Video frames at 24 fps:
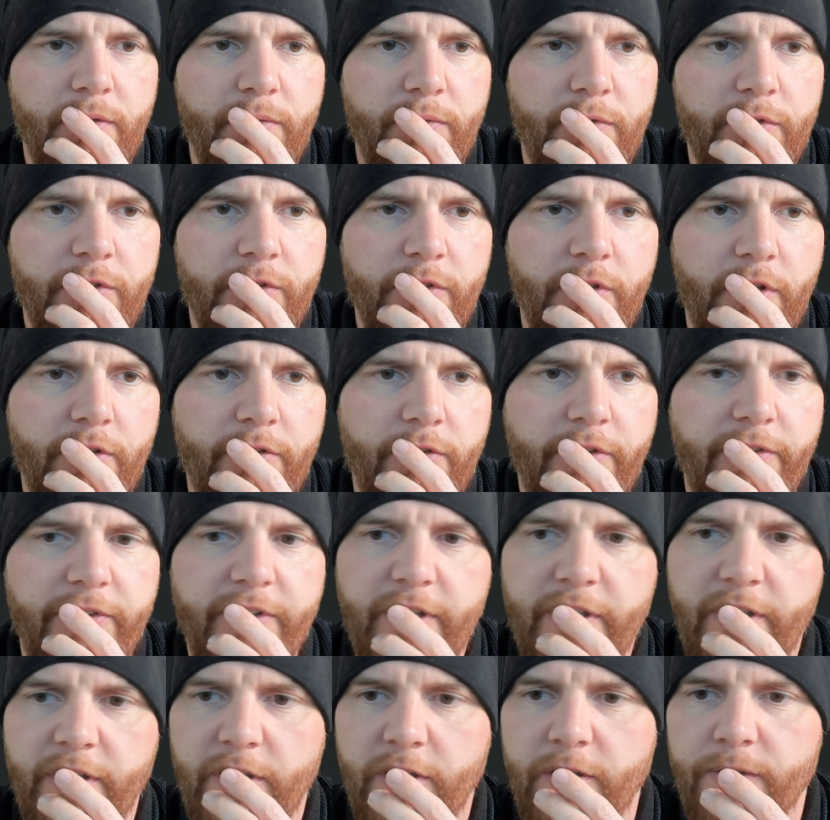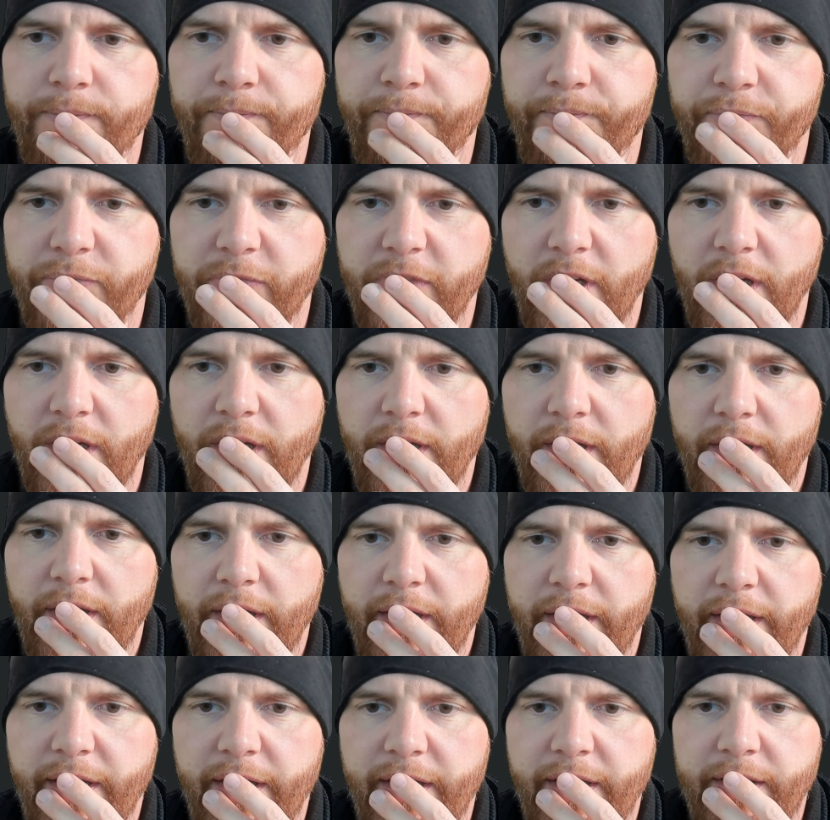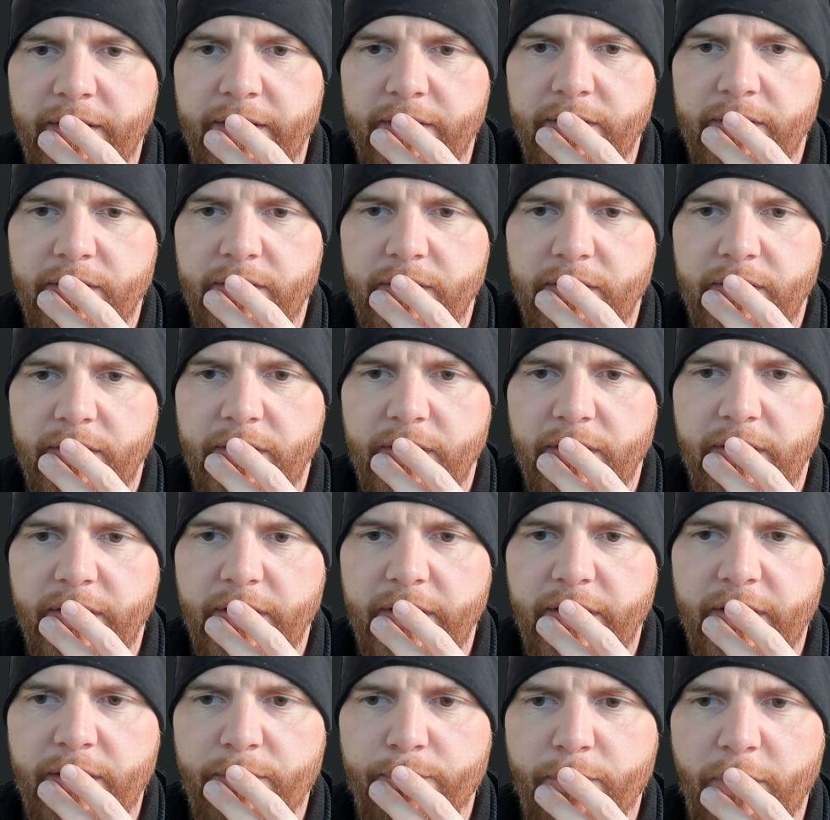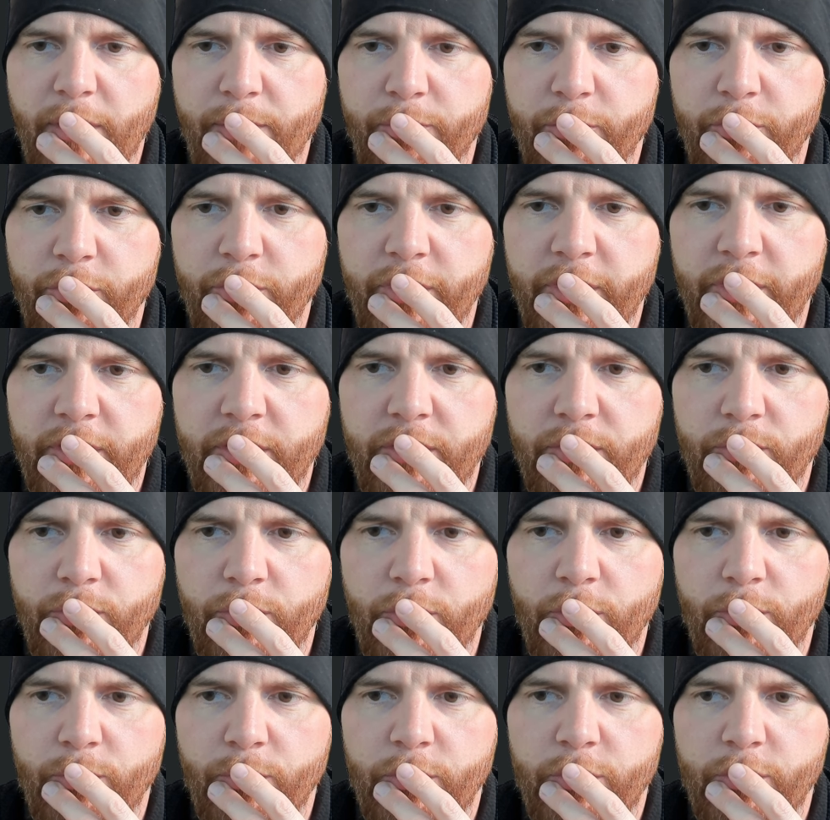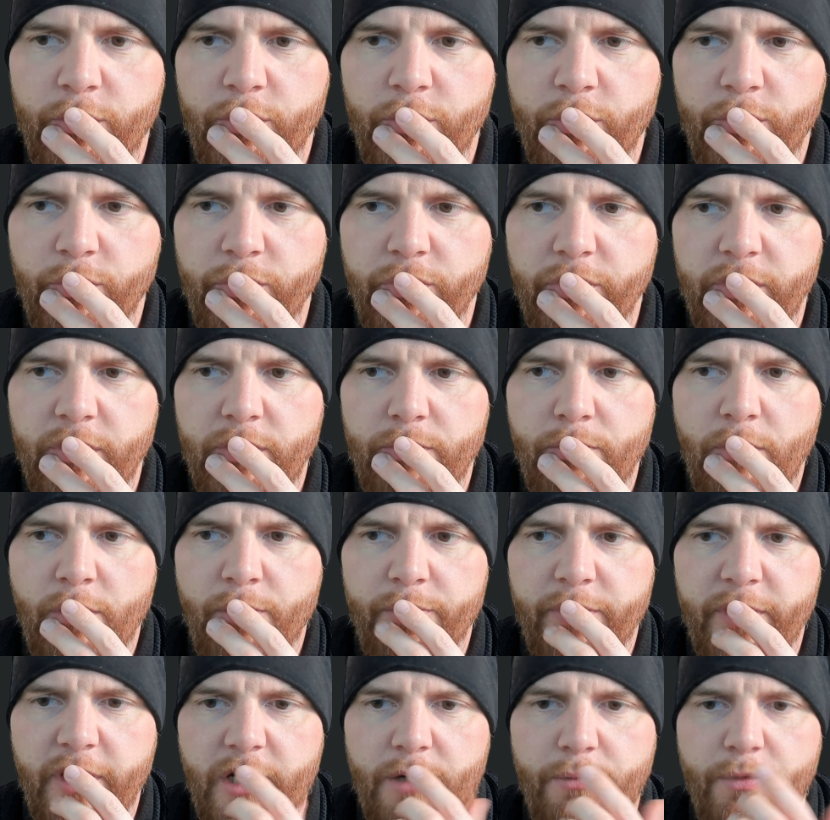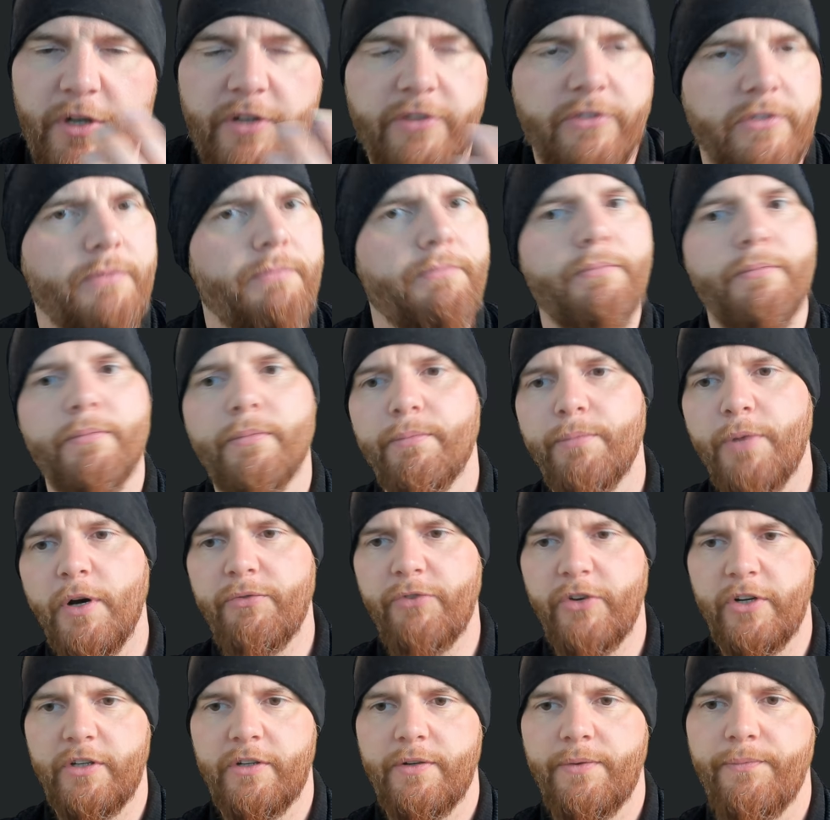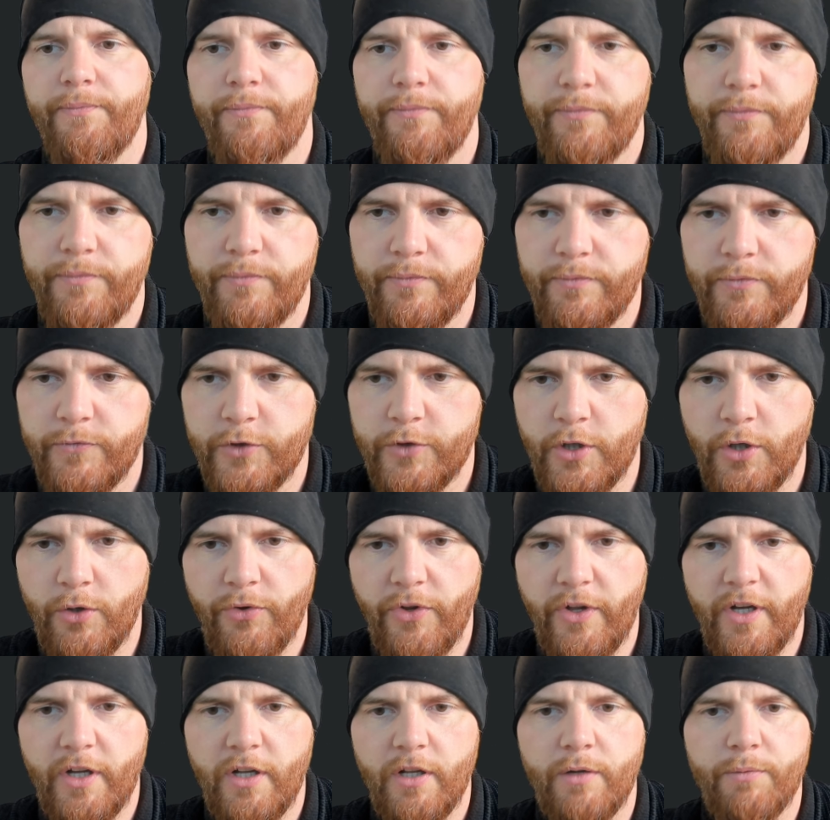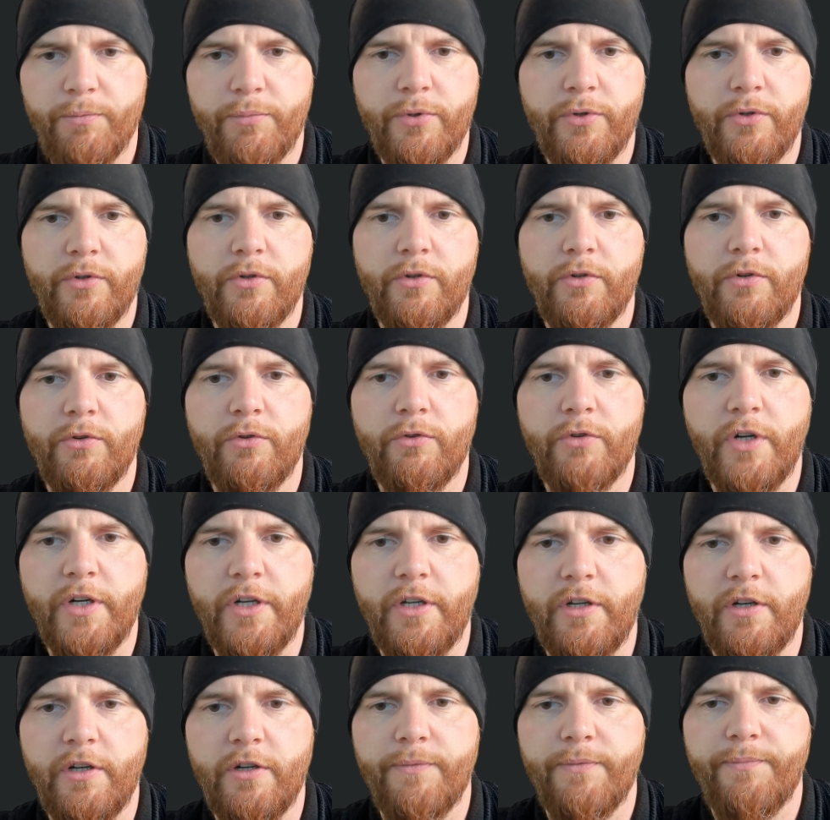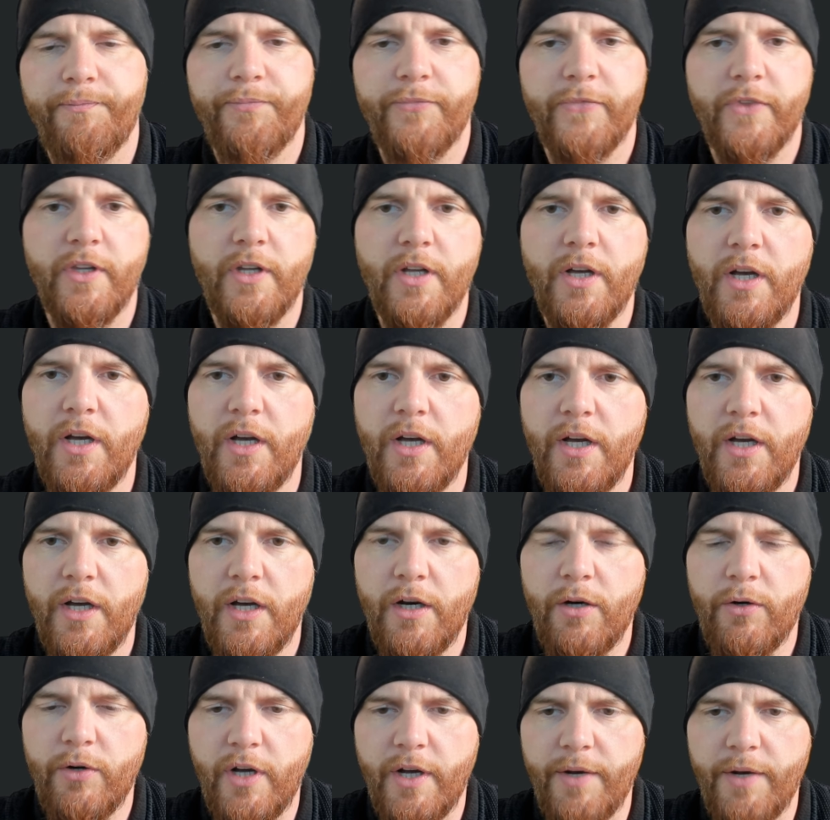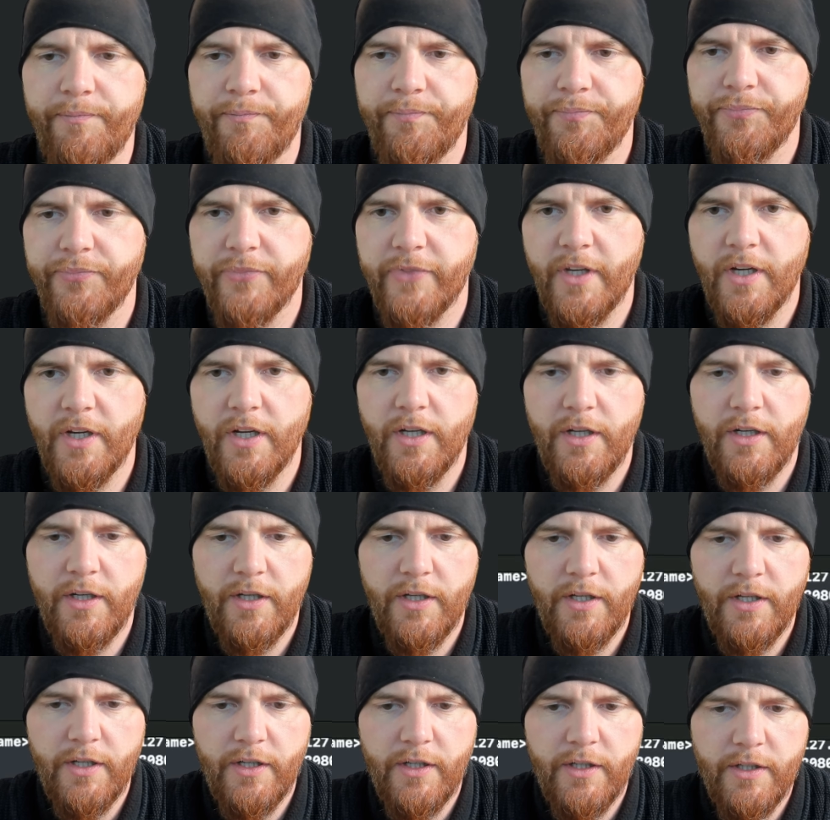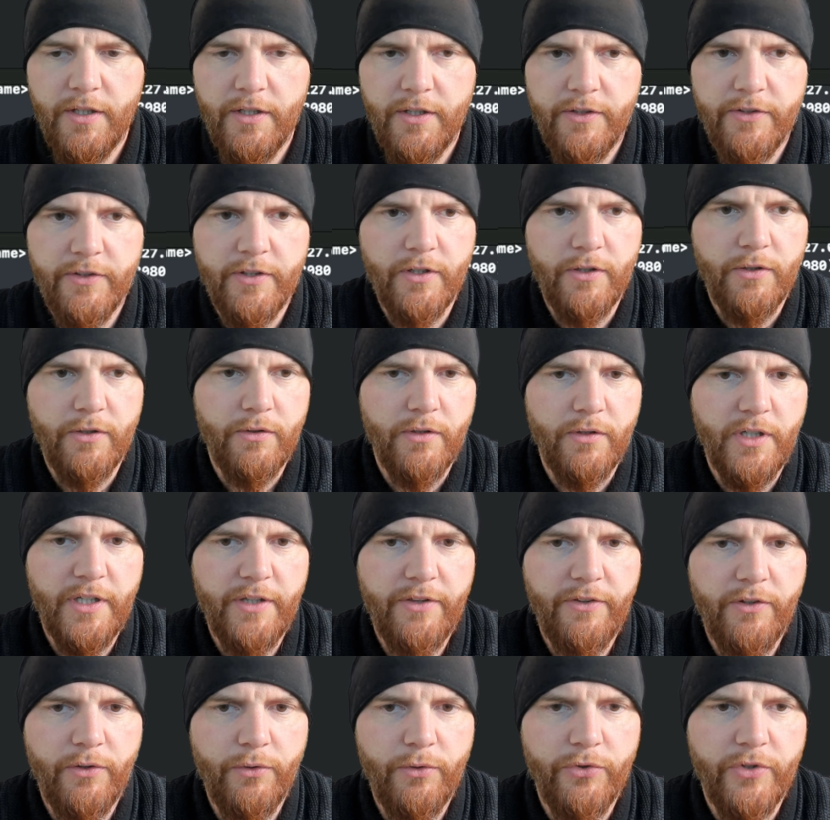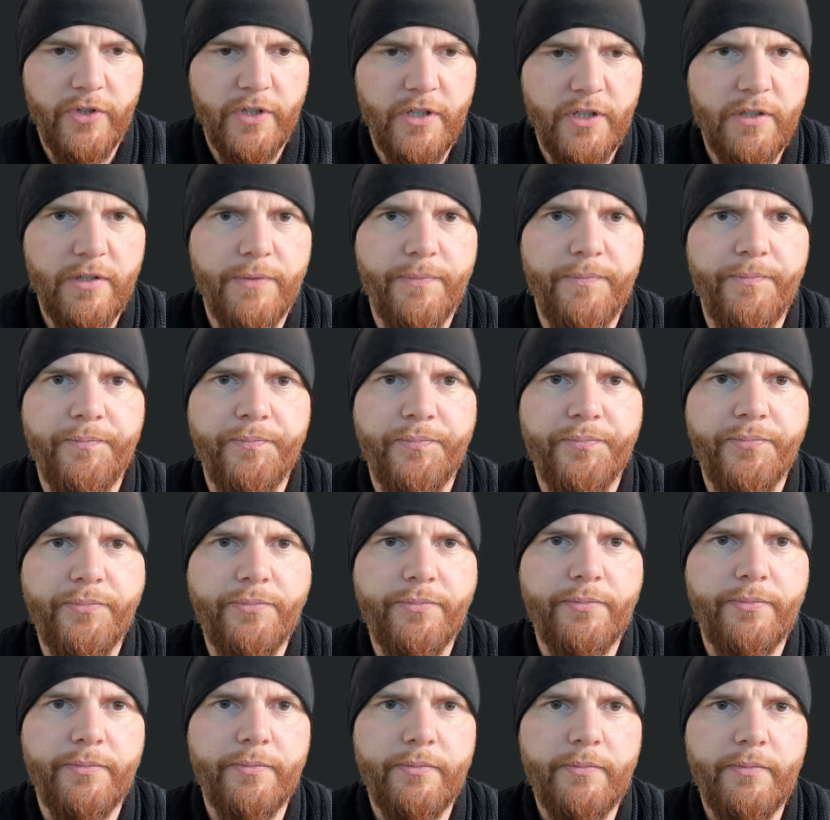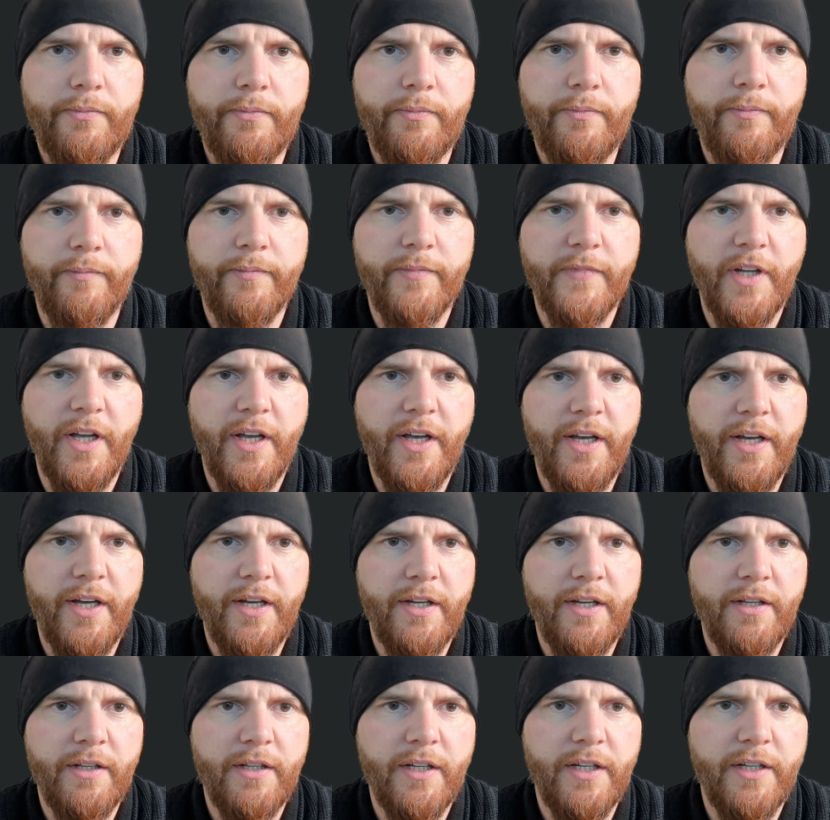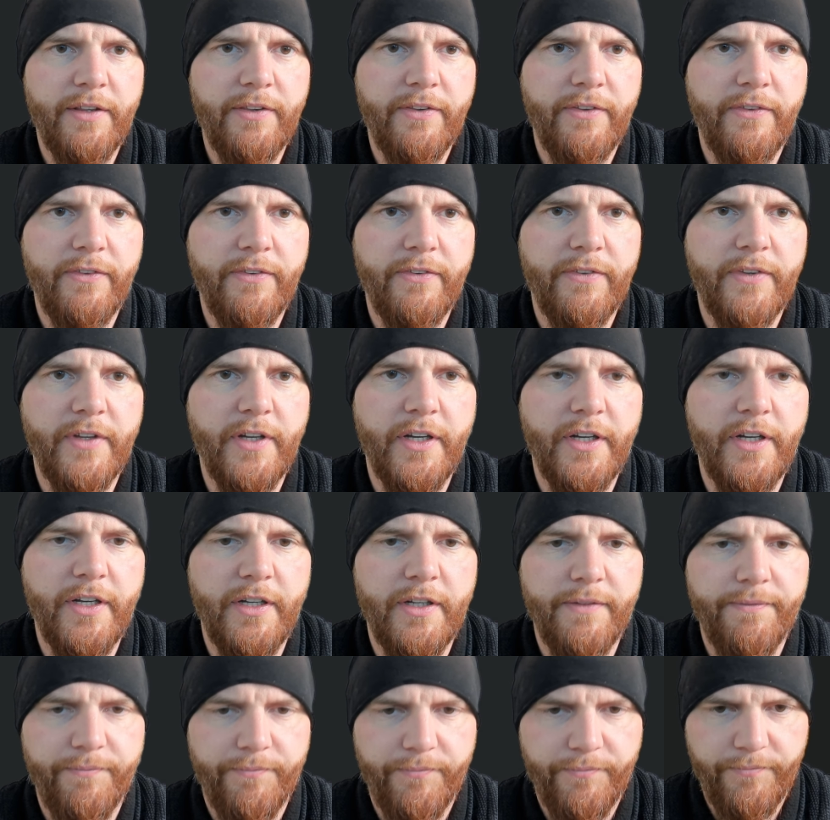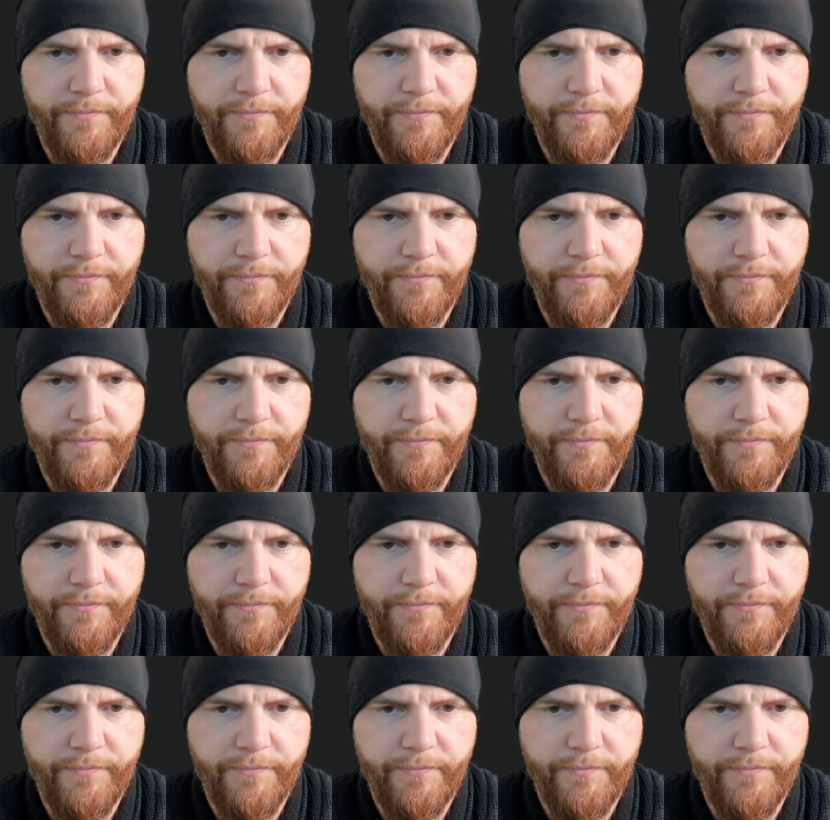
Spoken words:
which is already set here. And in memory, do you want to use an in-memory database? Perfect. Show the help right here. Okay. So let's use that. And let's say